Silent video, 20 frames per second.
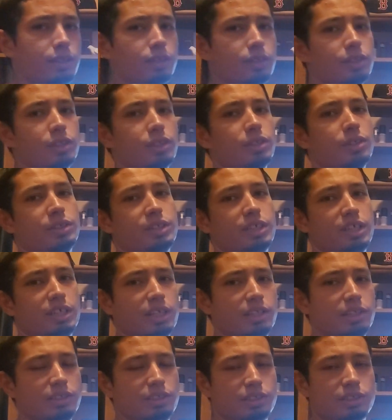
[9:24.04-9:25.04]
get
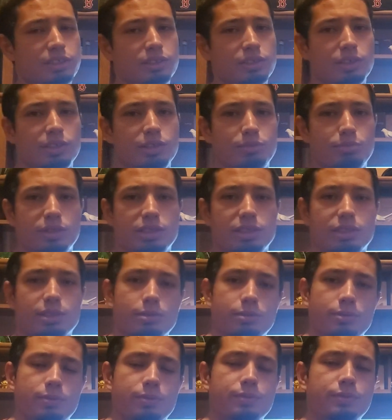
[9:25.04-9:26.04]
at least 30 minutes
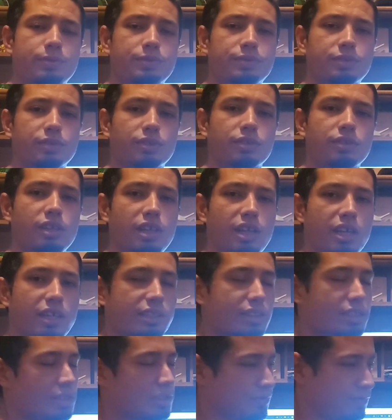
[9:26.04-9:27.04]
of
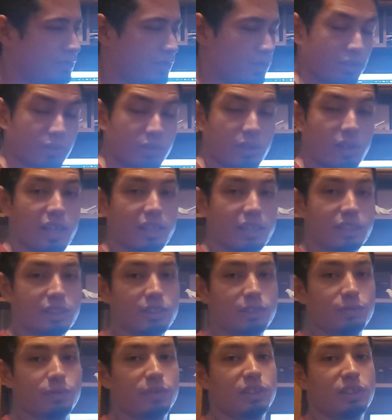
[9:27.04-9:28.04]
physical
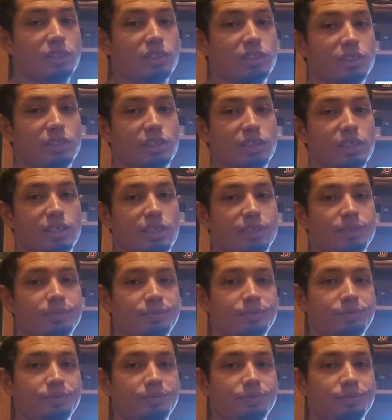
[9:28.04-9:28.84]
activity each day.